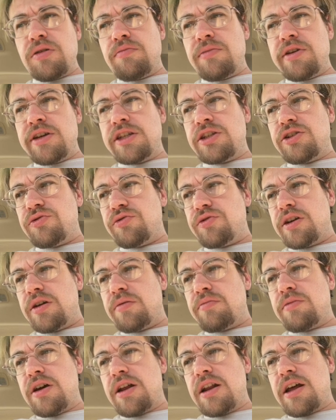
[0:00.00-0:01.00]
mystery.
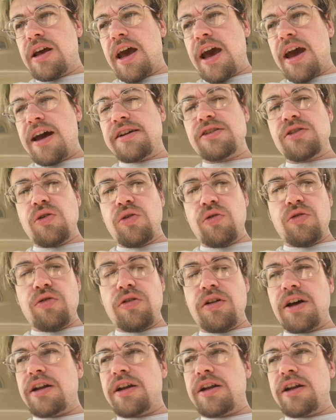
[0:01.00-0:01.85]
I'm not an asshole.